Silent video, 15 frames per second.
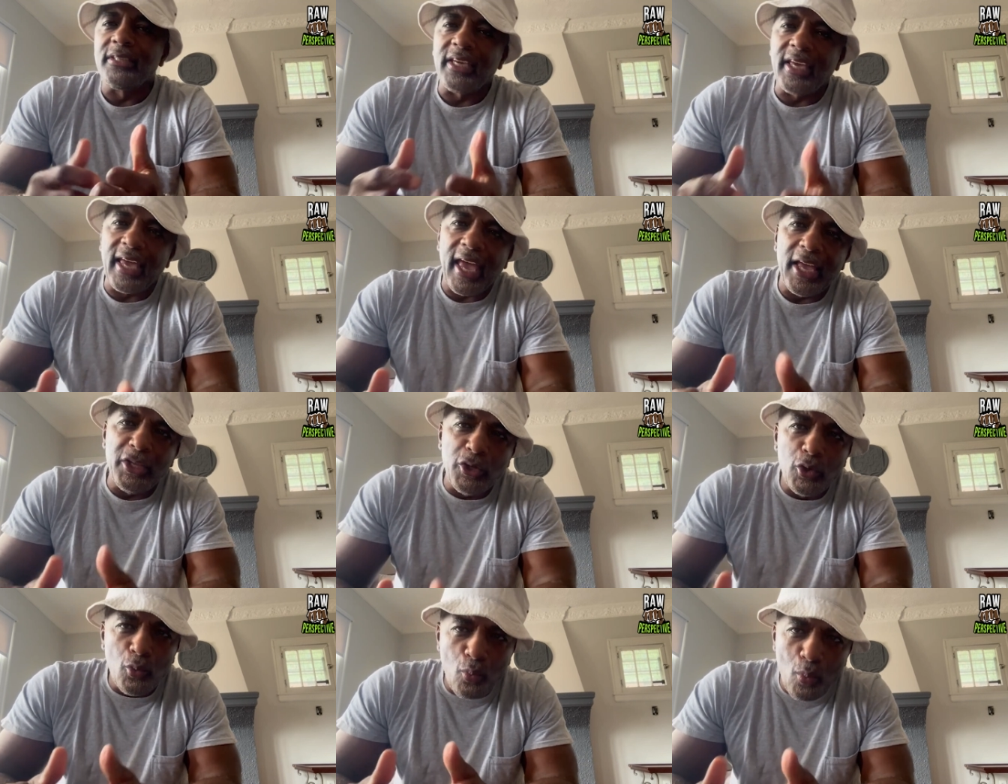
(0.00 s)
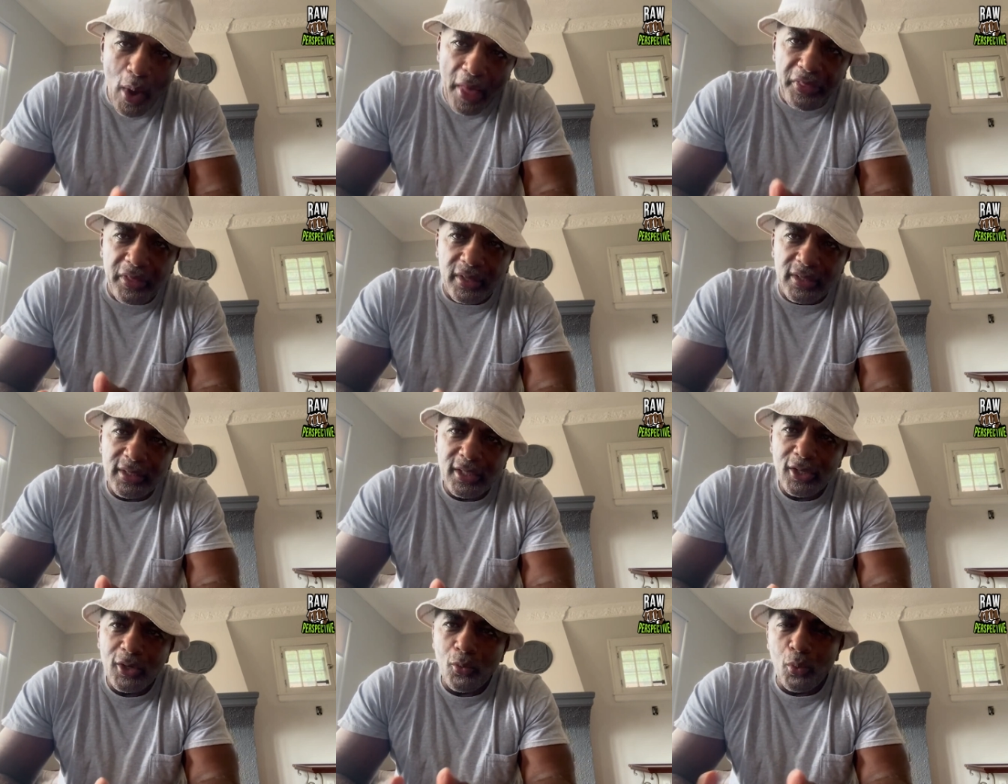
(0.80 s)
Can you weather
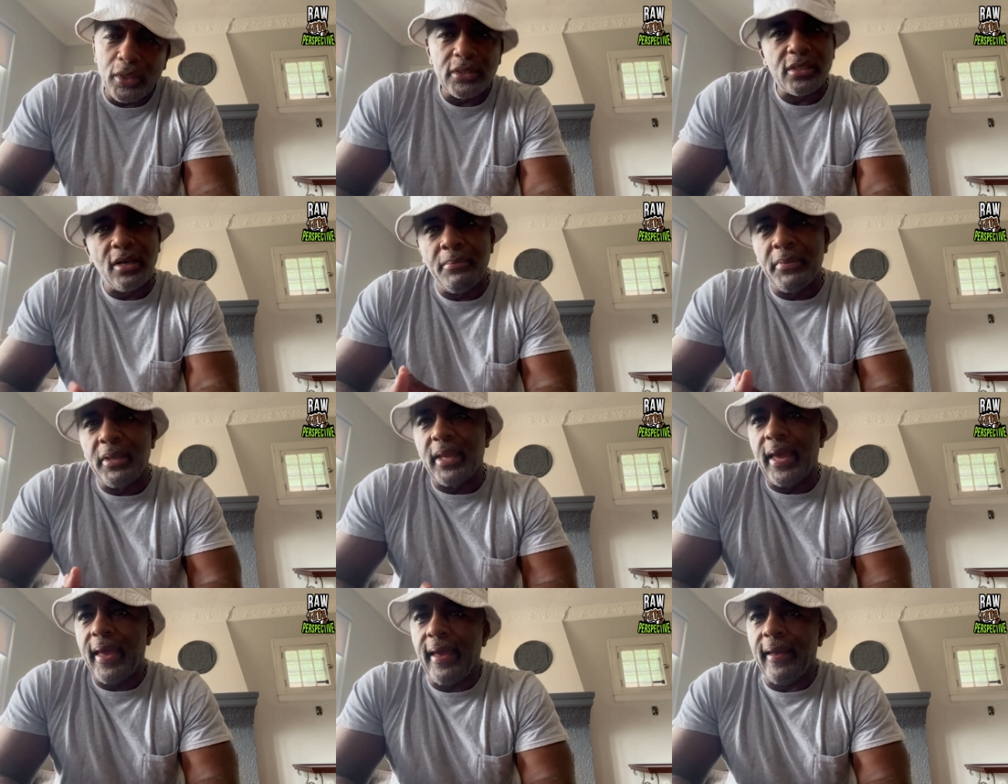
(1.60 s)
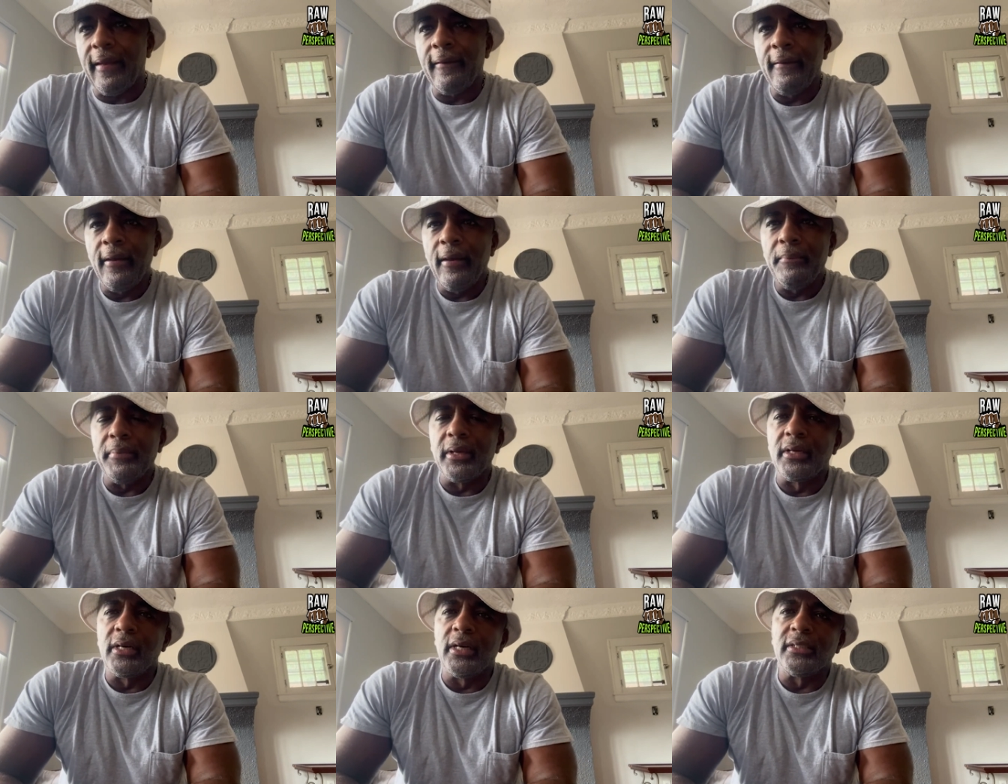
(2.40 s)
what's coming ahead?
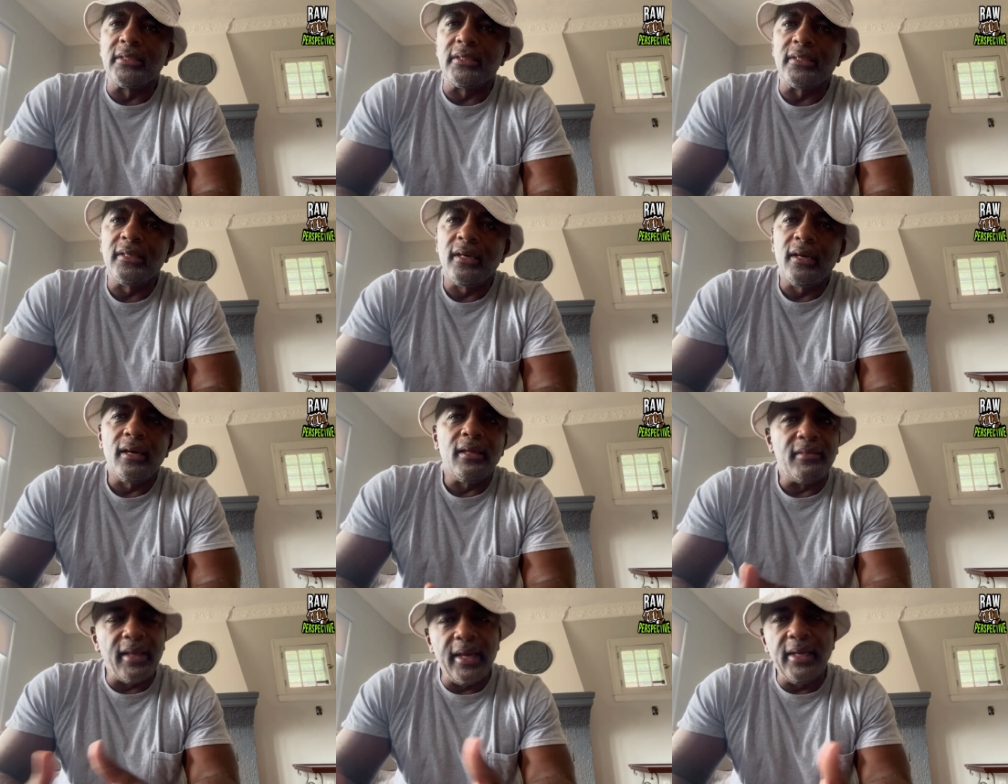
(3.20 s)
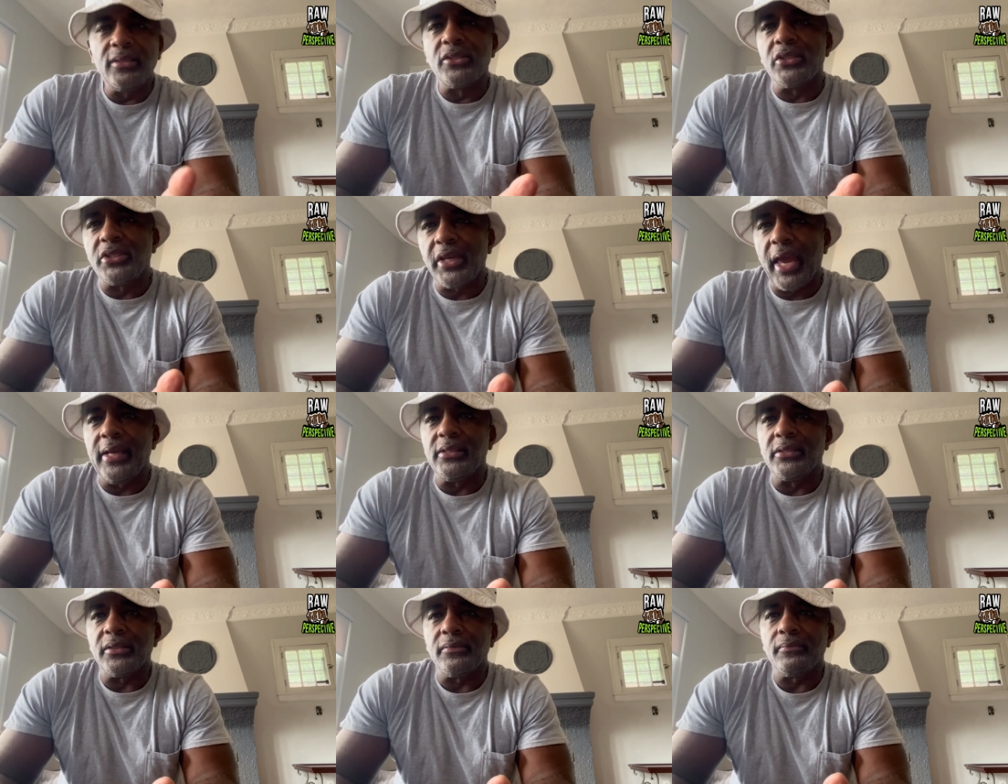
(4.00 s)
Because things are
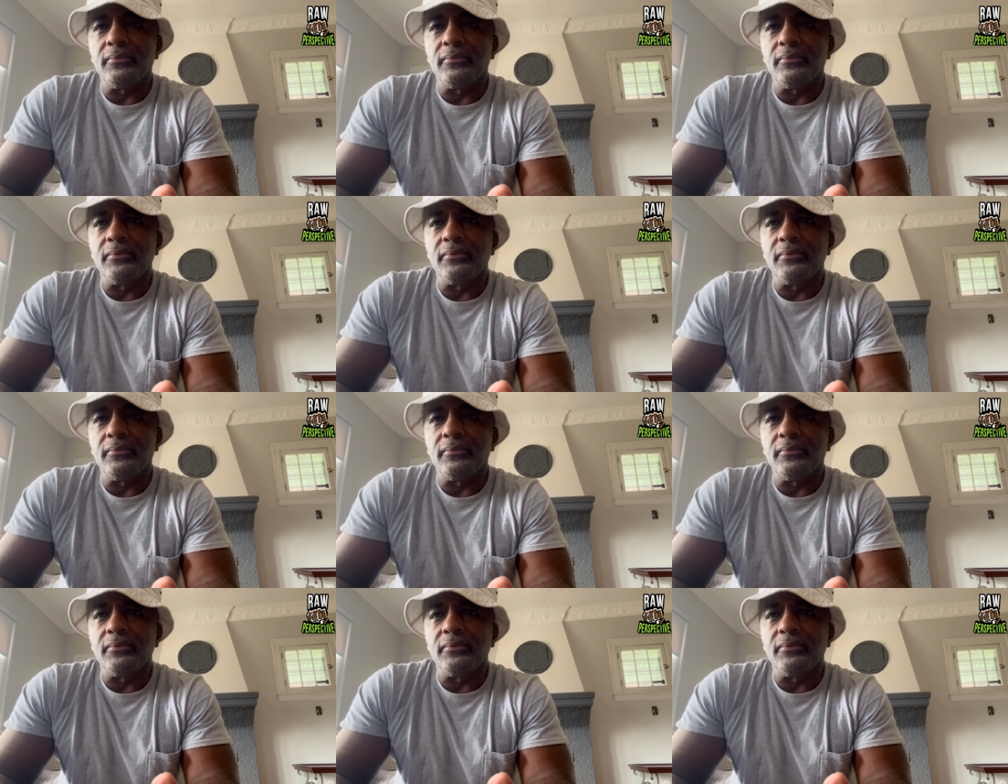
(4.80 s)
changing.